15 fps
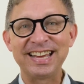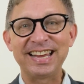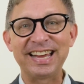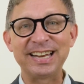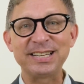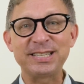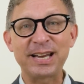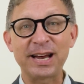
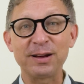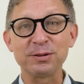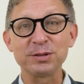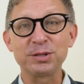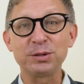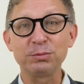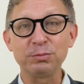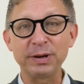It
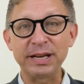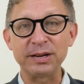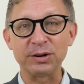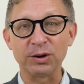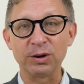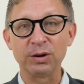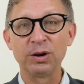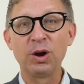tells the
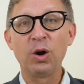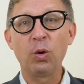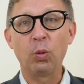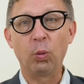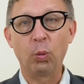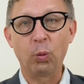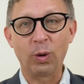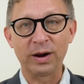reader
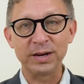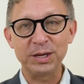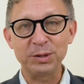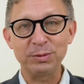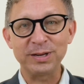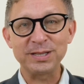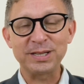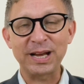what
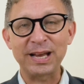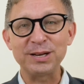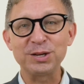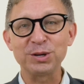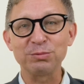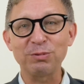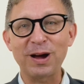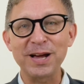you intend
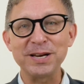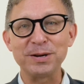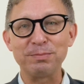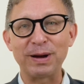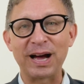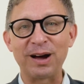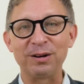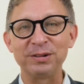to write
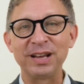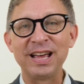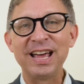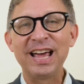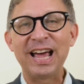about